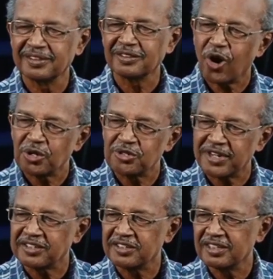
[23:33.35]

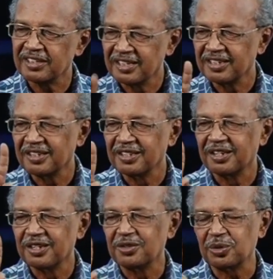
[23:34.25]
Conduct,
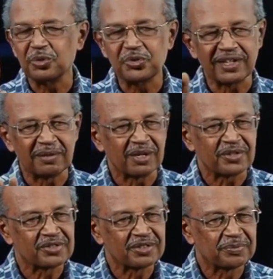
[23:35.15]
2 syllables.